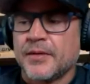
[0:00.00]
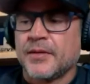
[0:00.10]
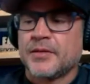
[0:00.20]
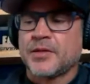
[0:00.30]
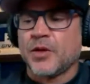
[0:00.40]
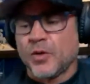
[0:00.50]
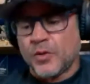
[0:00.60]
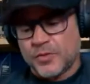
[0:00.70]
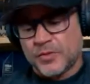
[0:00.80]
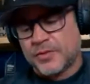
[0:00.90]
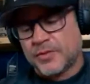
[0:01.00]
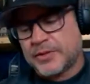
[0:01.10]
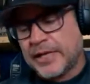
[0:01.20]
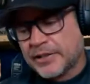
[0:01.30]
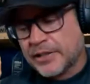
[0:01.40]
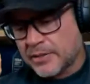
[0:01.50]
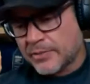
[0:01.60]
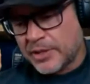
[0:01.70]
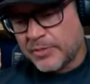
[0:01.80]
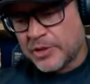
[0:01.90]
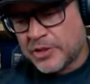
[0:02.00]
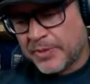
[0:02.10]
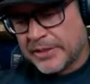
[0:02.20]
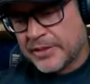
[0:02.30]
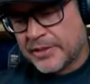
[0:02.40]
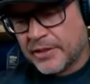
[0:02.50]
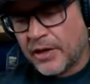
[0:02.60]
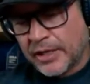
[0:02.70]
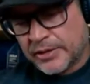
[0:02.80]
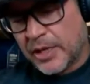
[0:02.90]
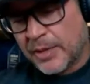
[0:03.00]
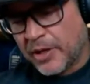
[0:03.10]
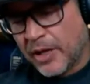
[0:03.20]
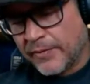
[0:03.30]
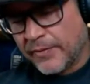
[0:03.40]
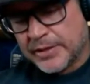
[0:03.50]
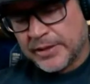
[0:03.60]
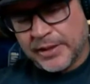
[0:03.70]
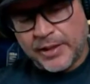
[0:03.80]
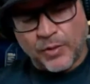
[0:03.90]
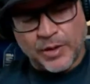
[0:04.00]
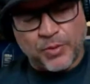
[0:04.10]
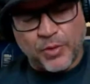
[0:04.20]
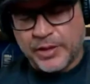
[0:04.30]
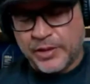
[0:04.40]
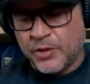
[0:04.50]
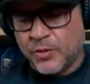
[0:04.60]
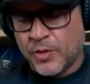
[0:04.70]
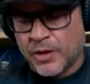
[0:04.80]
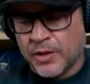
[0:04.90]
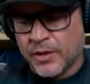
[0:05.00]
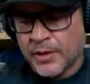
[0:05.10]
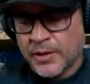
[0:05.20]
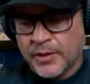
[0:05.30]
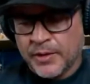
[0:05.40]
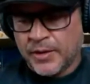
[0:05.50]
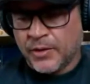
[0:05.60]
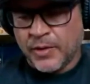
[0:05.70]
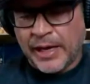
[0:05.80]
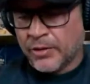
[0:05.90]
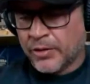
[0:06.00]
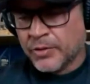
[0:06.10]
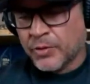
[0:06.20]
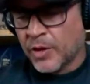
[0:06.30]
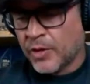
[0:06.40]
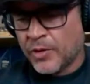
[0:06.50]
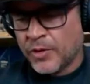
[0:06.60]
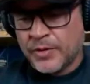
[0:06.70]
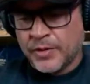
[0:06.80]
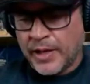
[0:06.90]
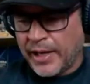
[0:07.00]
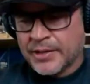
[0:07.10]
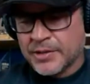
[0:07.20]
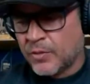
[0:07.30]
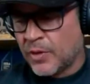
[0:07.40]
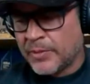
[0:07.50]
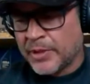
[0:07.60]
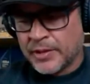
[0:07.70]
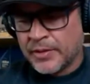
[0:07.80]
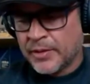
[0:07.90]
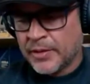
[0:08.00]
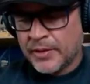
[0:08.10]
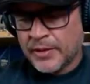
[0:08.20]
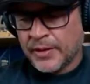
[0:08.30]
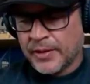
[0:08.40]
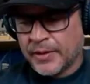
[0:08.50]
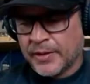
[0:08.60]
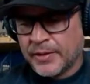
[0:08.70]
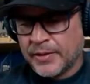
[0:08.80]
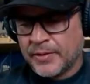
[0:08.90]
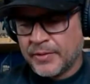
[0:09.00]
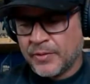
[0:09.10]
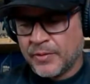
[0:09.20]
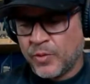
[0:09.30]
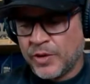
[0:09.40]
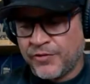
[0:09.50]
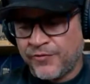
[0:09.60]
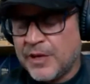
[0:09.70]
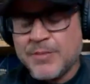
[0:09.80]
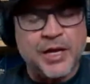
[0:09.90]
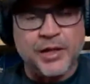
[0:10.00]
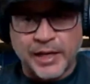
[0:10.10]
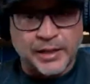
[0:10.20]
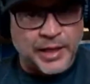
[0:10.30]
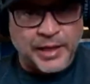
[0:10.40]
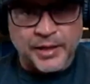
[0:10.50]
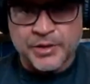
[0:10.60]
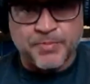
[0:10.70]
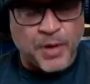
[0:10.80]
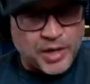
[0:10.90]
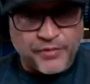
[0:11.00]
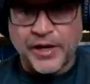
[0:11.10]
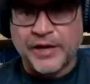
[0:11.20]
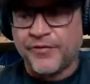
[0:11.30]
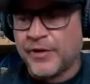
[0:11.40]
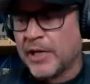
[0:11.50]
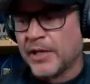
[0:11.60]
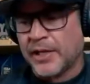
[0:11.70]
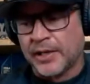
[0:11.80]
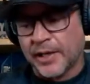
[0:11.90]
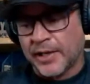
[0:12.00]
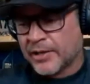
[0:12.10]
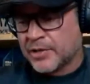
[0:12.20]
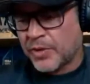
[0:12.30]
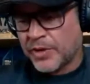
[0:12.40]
so sexism in the music business is a hot topic, obviously. At one point you were, out on the road as a woman, with female headliners, bona fide female headliners with